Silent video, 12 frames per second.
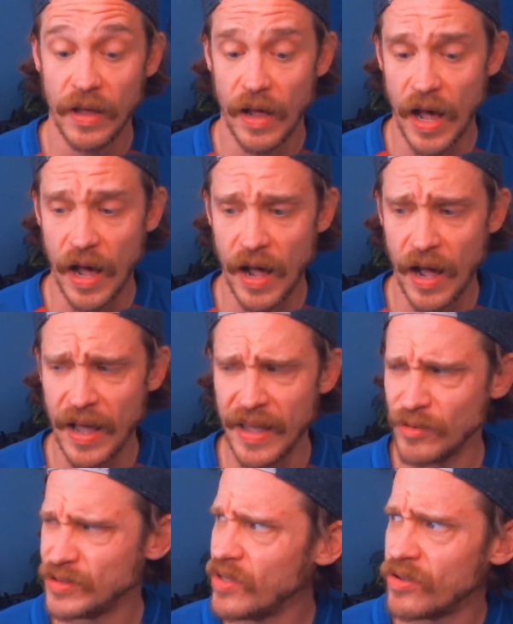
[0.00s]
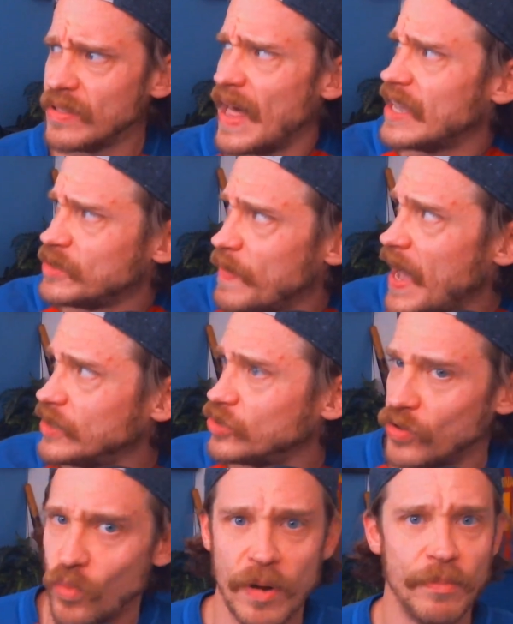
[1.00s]
It was either last match
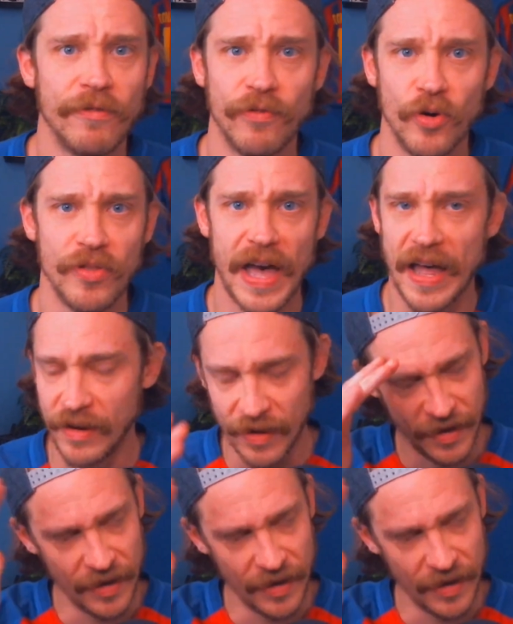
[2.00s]
or the one before that.